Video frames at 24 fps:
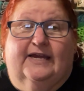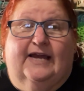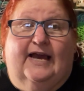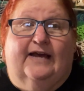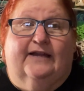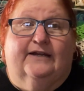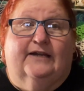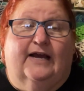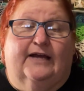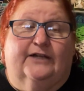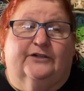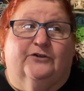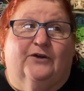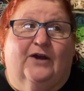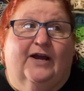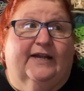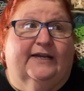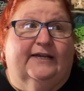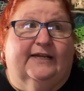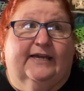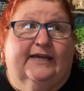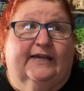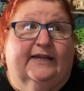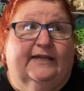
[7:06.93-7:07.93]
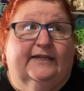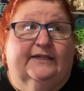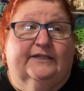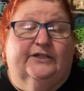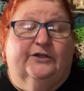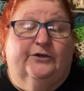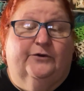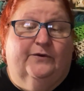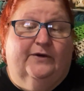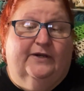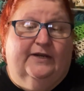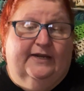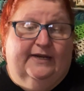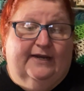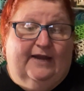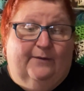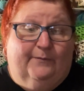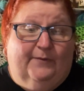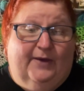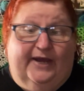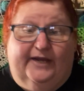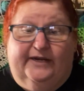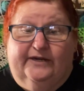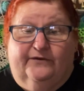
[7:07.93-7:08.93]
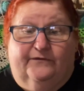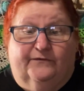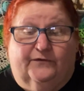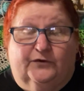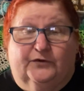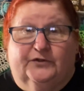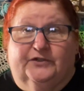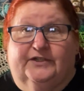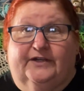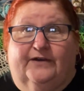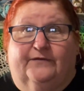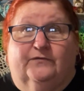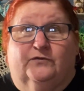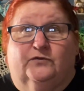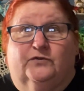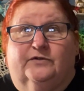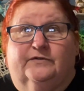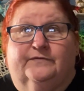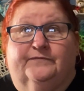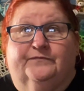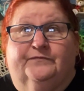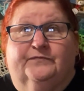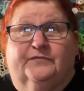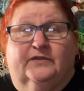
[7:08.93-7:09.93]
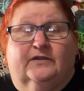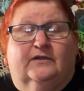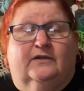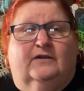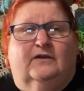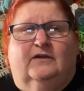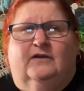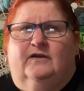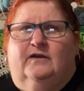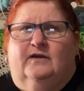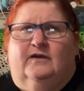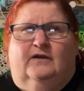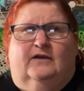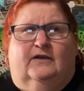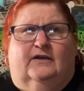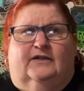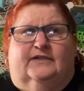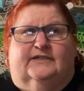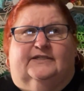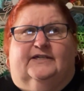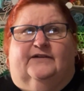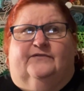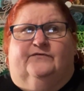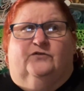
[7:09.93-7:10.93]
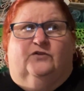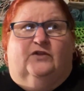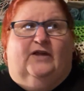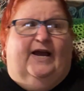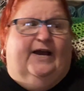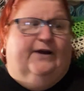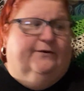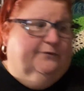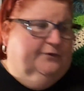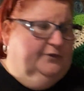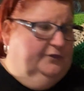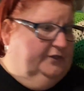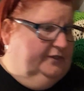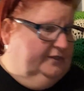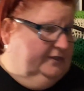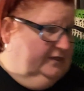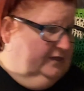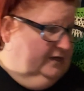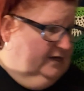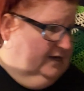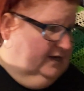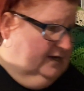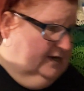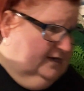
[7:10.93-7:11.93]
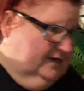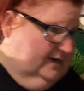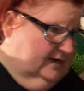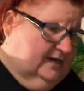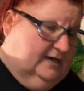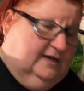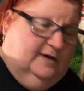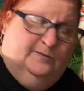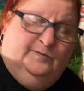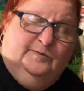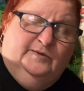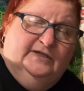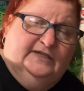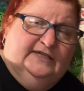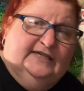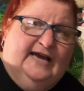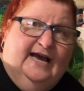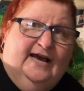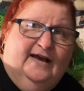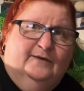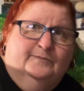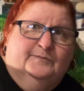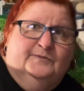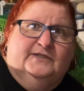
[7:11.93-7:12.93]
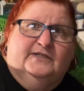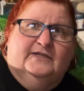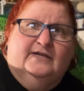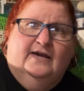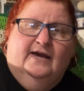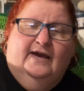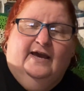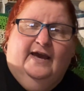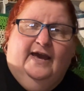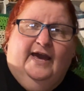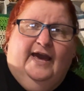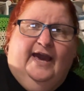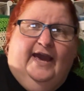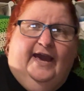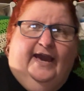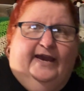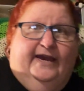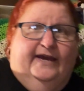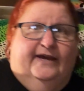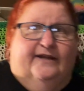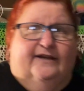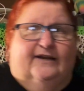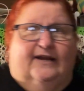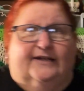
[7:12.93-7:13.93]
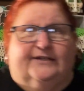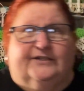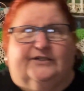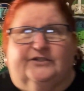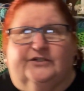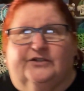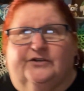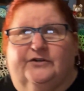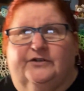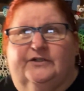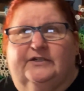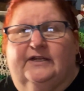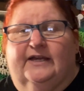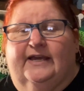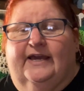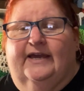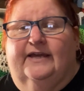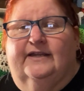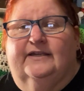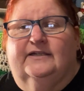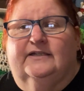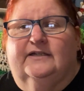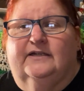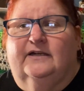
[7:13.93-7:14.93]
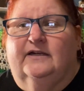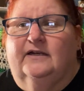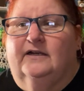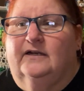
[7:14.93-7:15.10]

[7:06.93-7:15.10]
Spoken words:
I tried to get into it, and I painted for several hours, a couple of times, and I just couldn't get,